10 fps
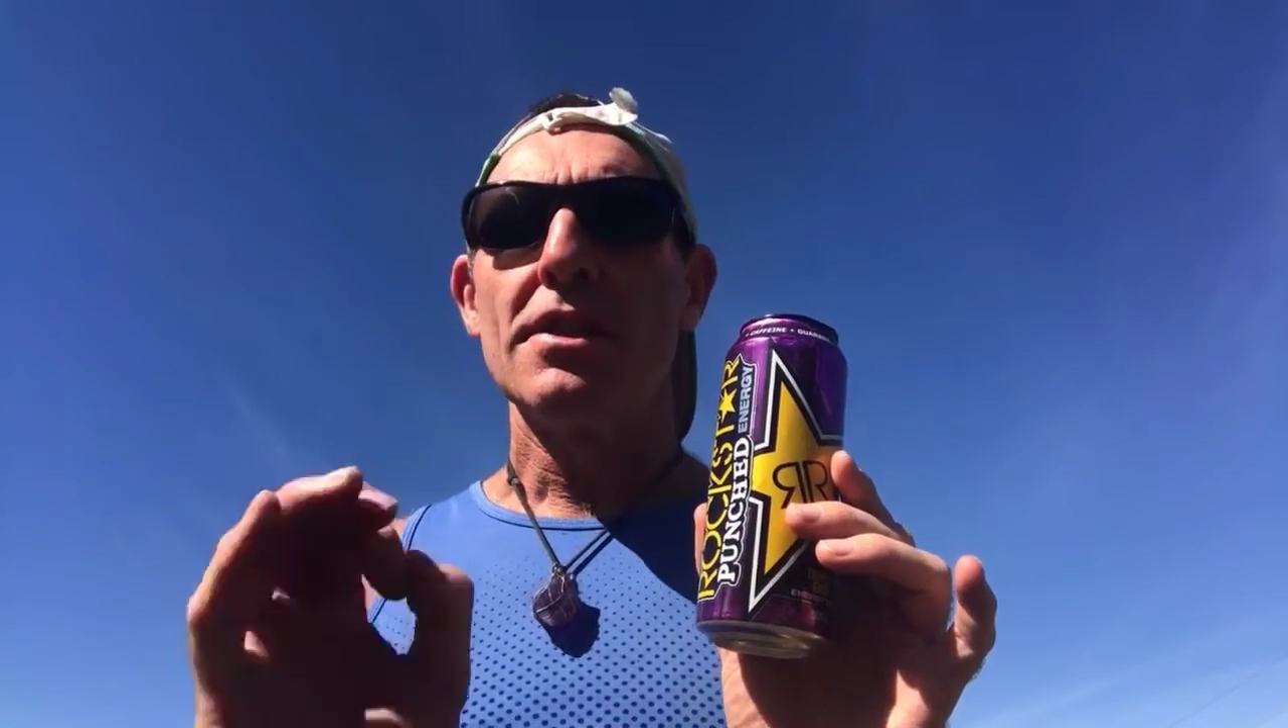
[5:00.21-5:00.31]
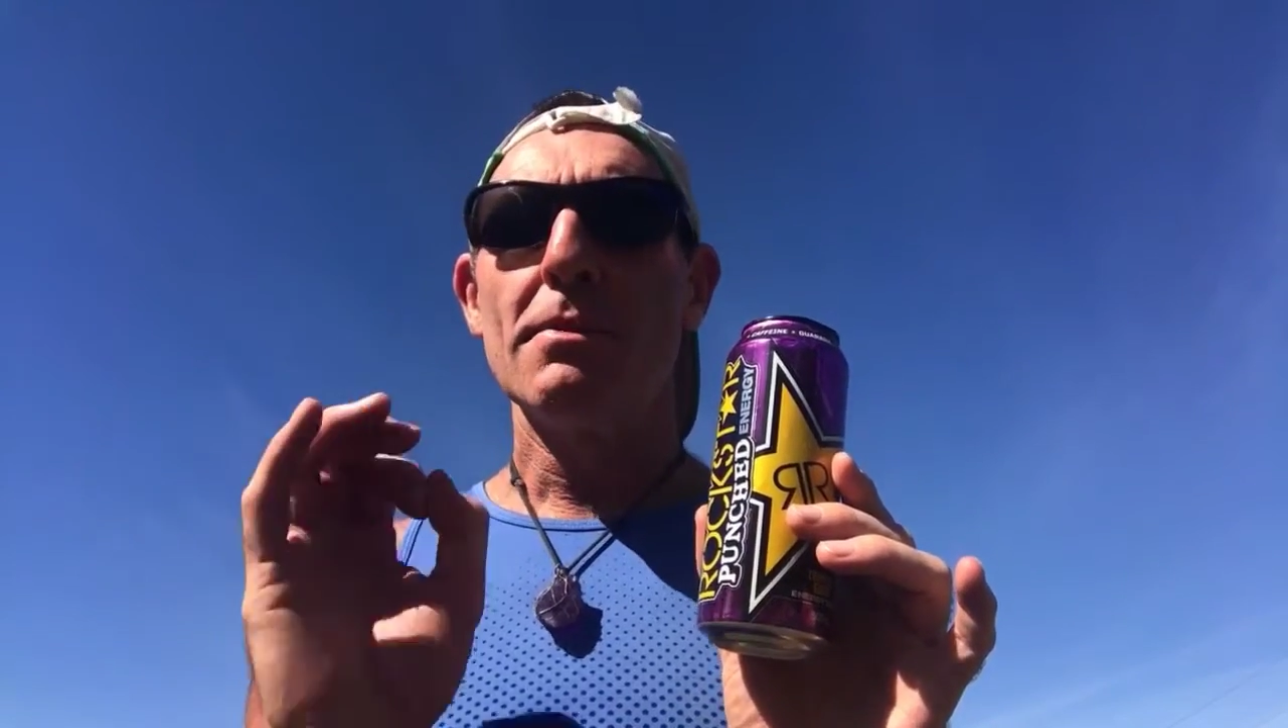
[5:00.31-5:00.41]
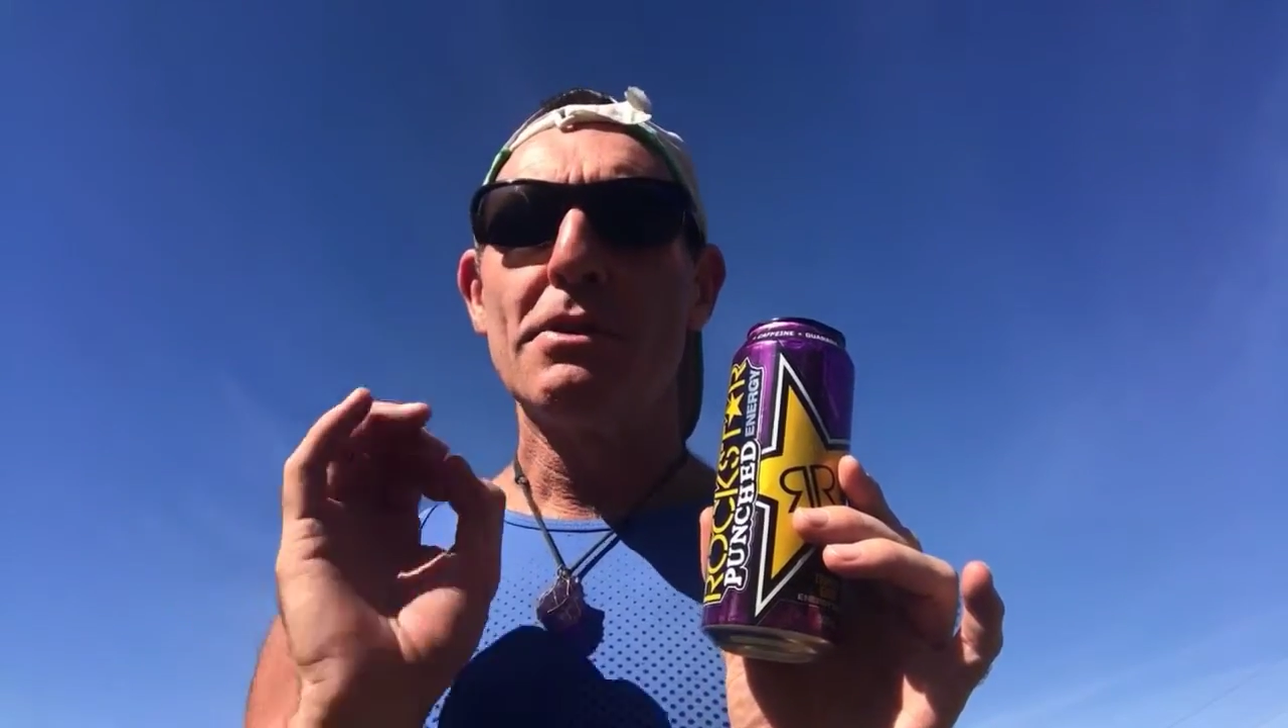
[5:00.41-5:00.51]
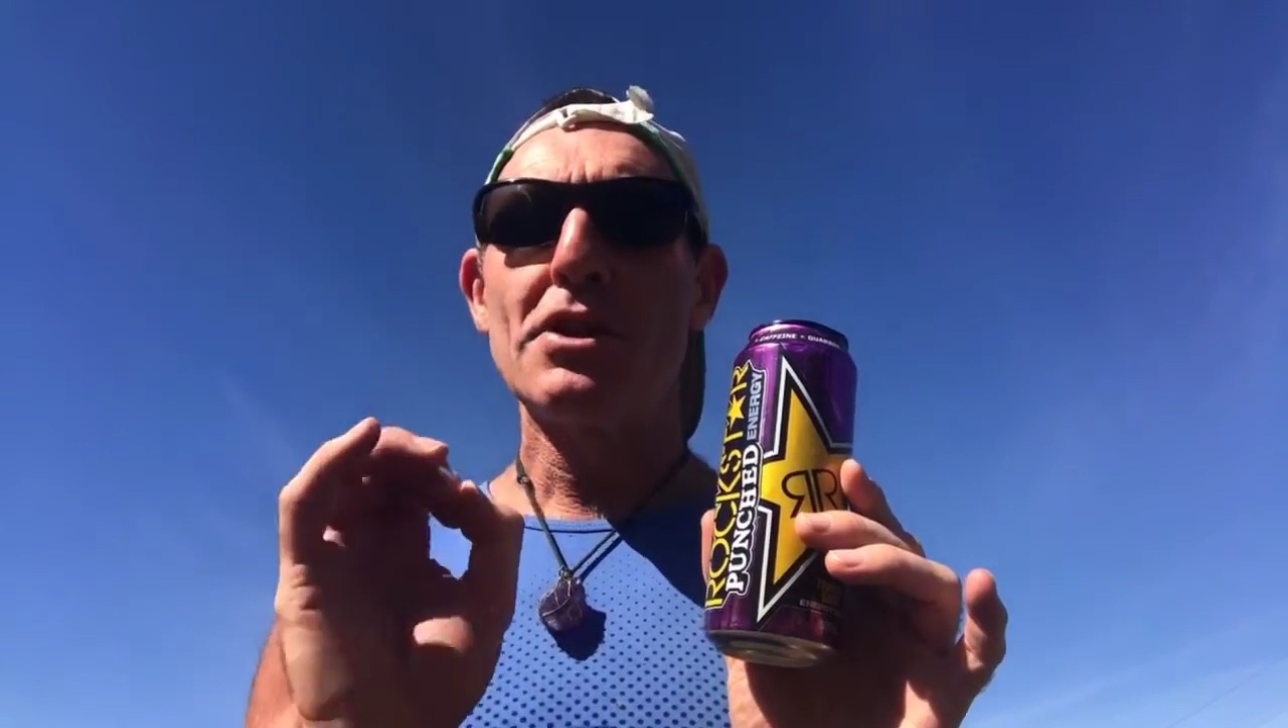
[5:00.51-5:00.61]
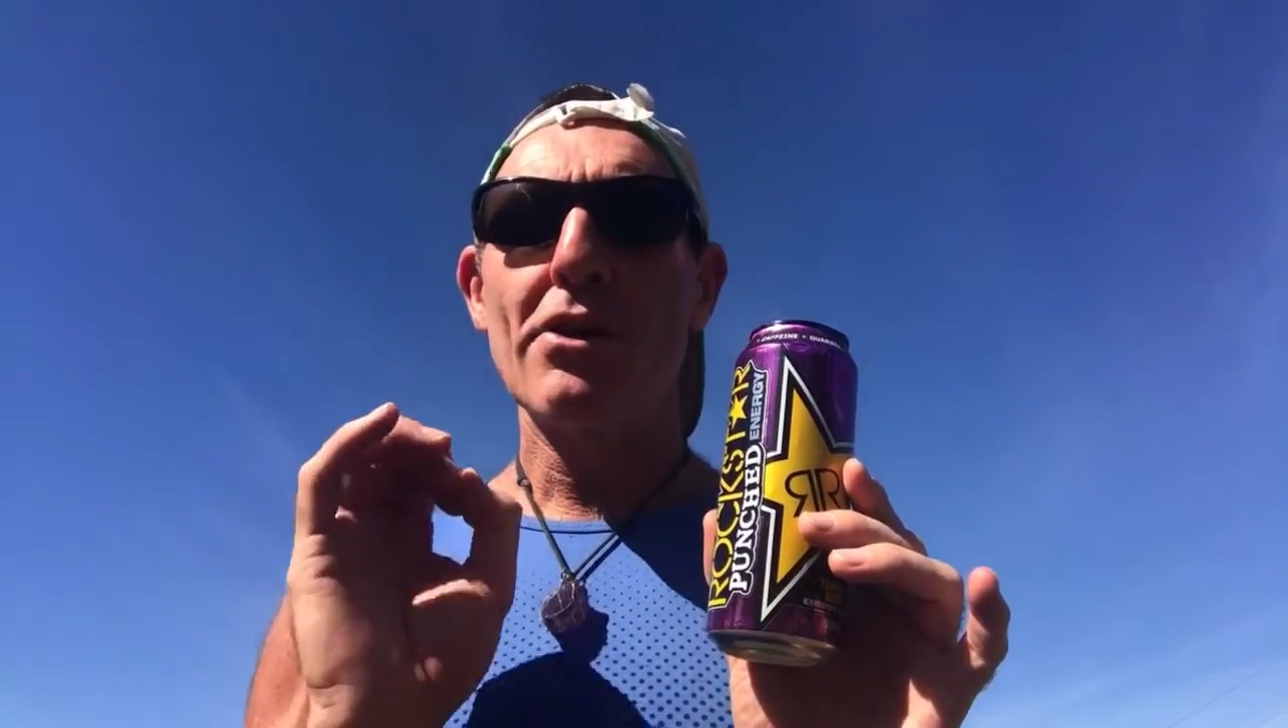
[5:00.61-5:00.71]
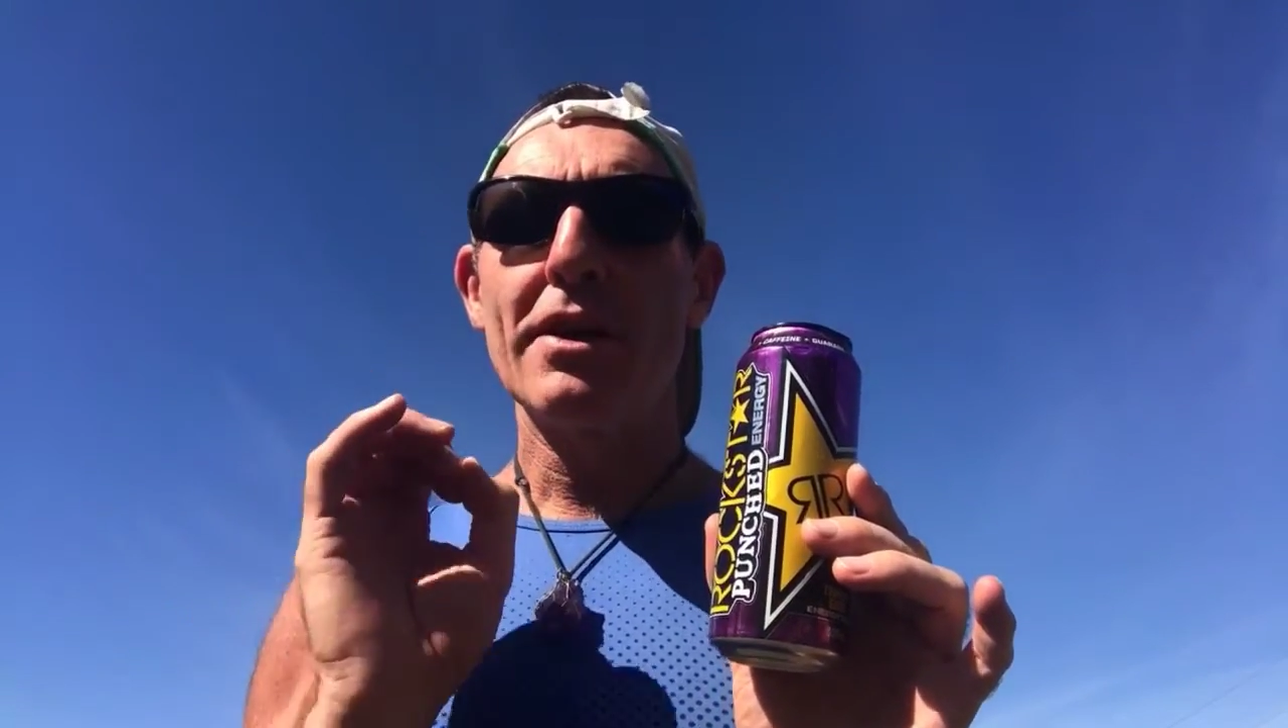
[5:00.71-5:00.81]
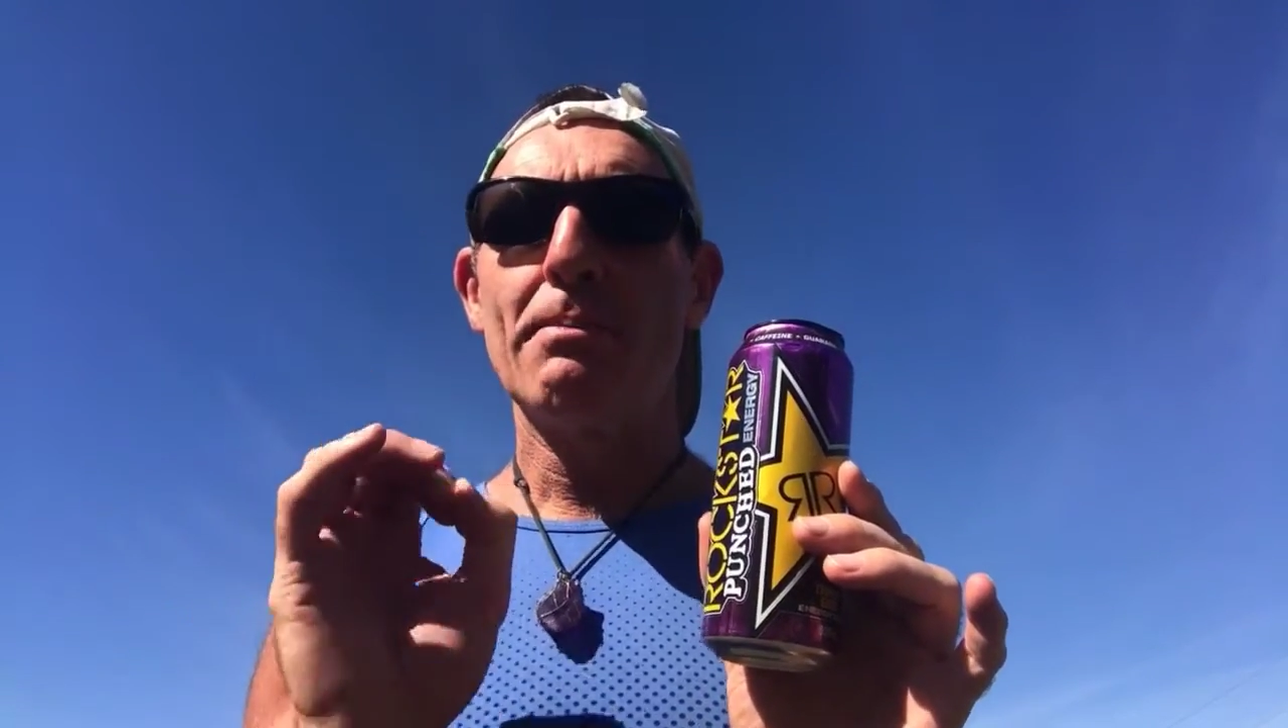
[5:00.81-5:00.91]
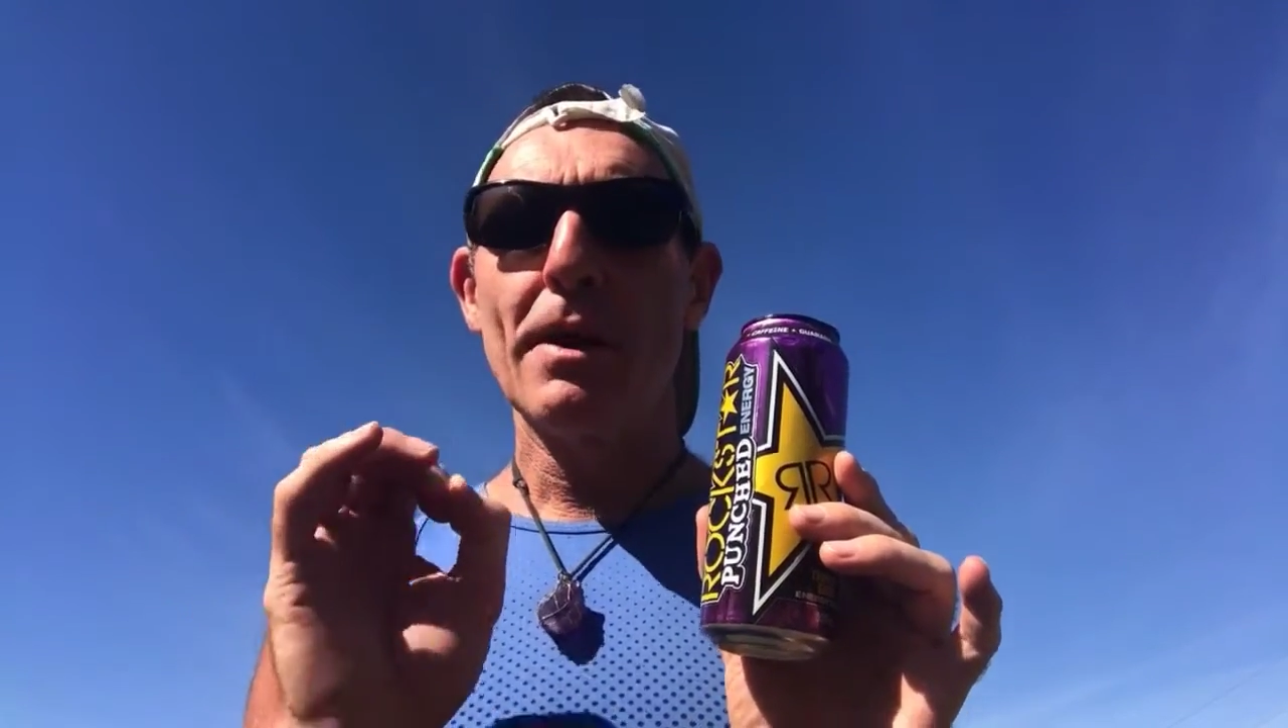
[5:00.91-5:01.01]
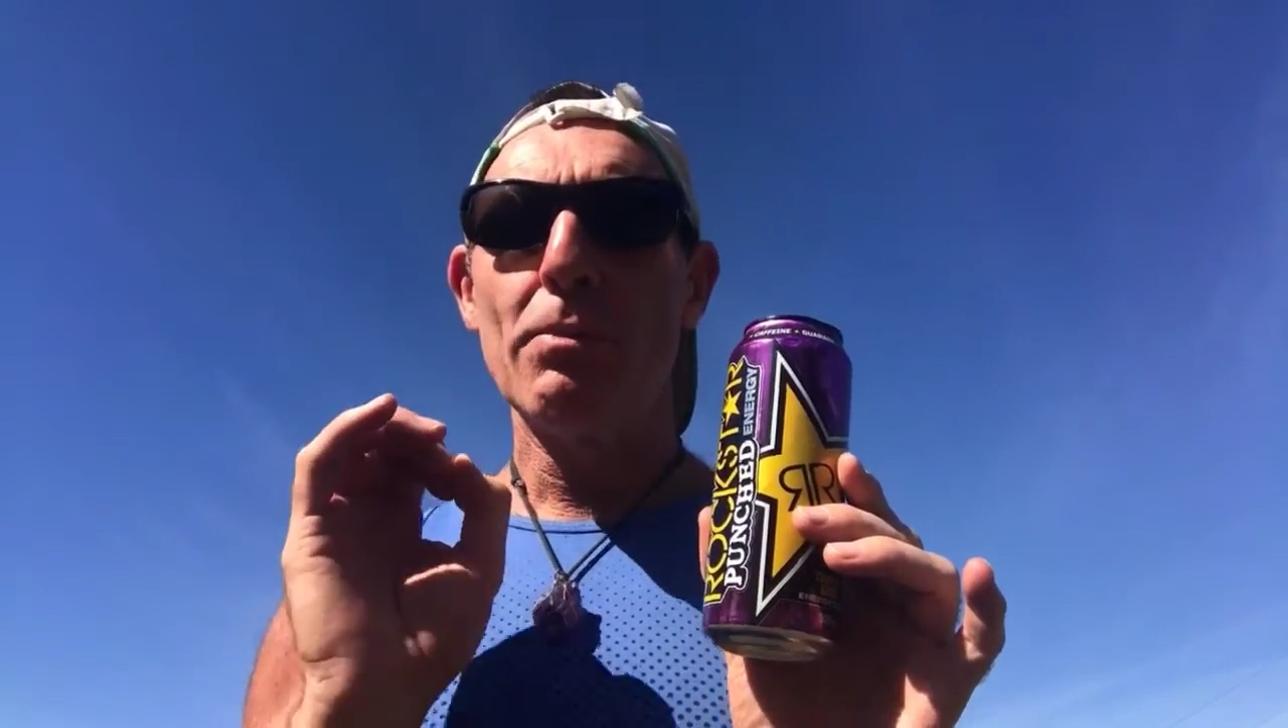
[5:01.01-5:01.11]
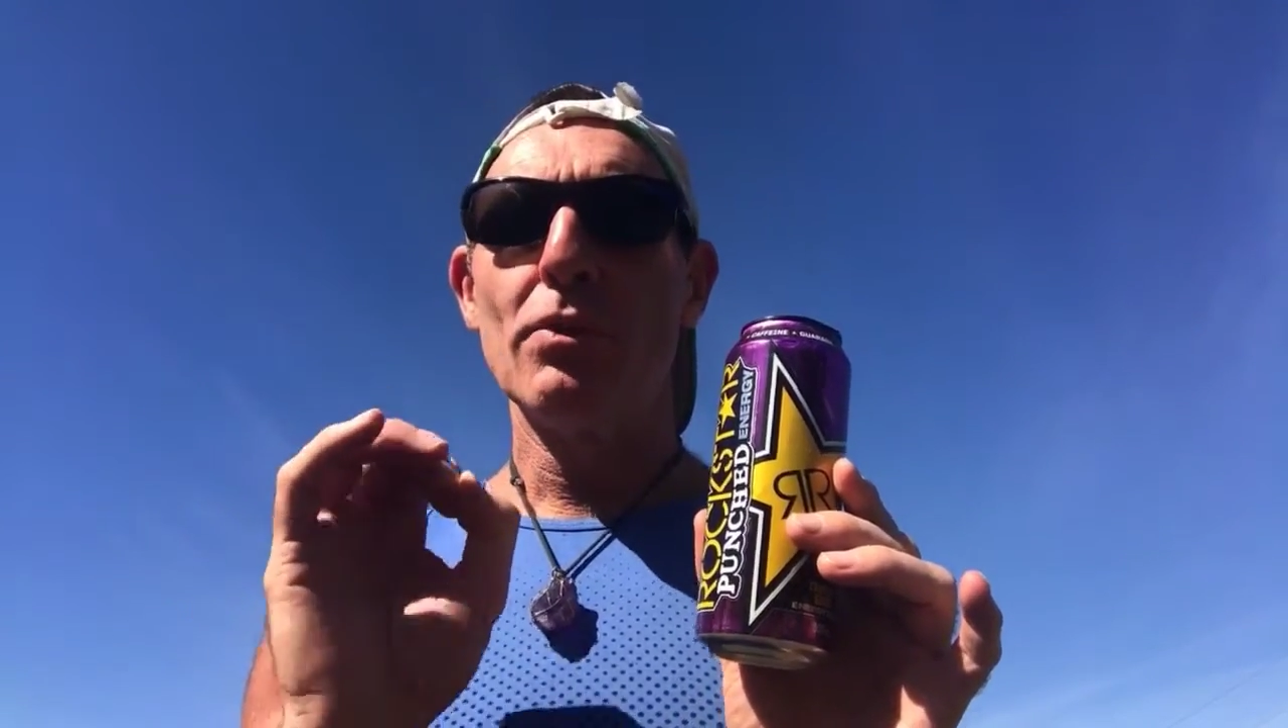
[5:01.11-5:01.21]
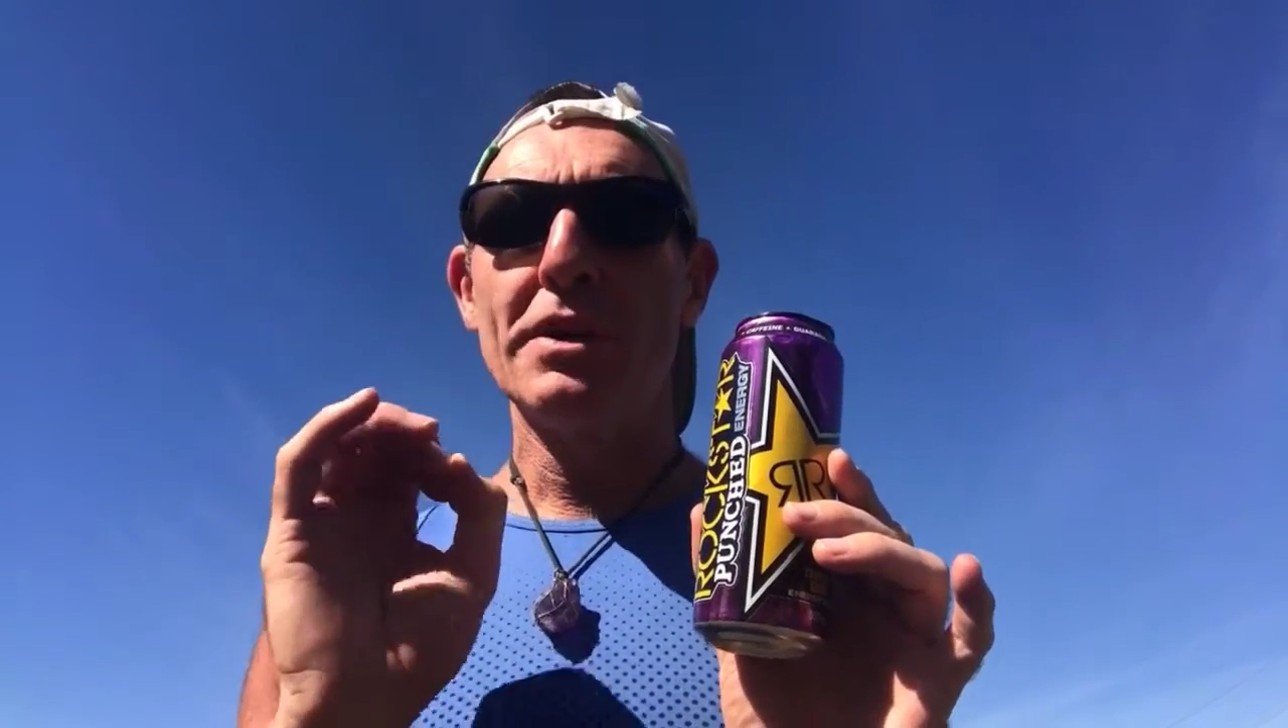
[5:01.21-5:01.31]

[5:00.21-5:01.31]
The majority of people